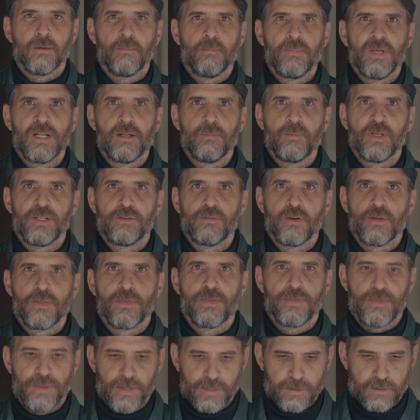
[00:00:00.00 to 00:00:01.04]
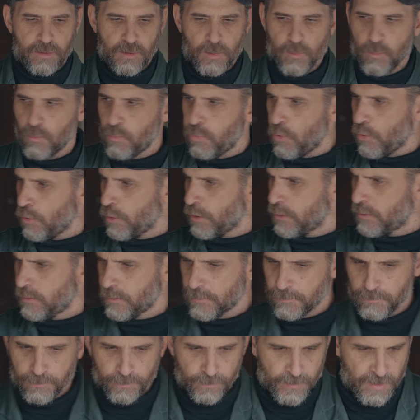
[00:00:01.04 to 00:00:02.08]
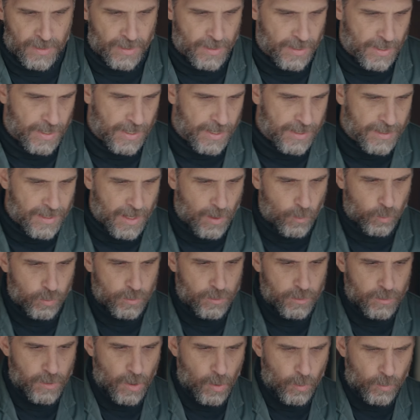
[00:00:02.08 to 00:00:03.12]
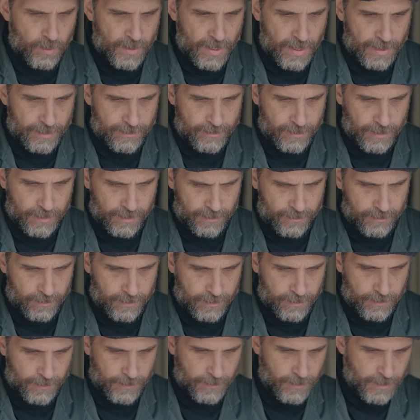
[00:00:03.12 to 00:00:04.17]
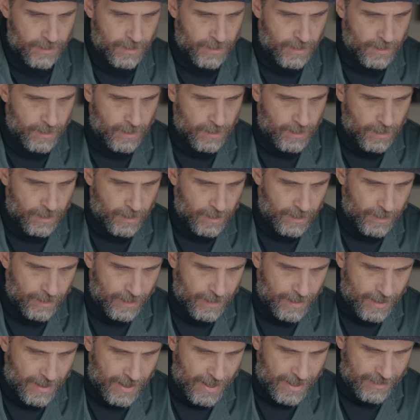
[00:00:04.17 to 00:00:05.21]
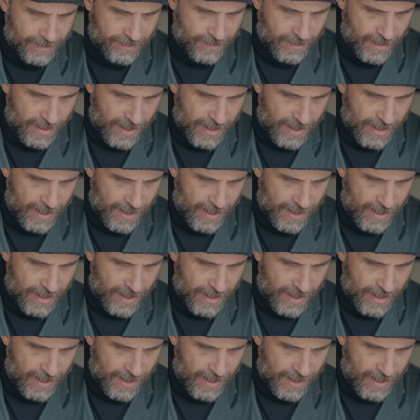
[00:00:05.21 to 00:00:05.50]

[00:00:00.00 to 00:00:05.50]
millimeter thick board, and I would locate it at the